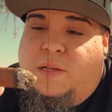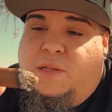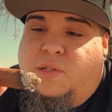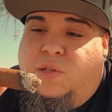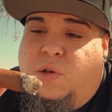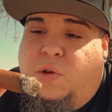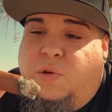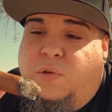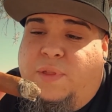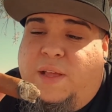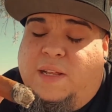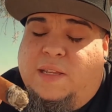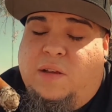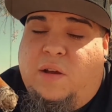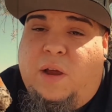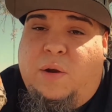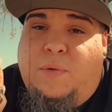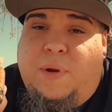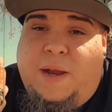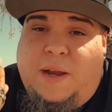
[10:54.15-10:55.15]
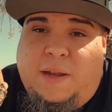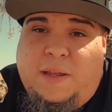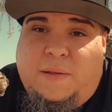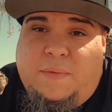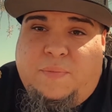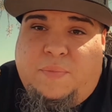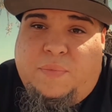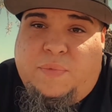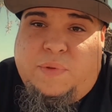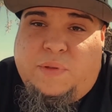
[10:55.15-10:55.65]
So that's how I rate
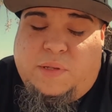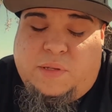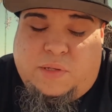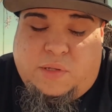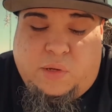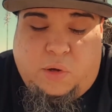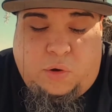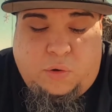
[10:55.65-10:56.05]
it. So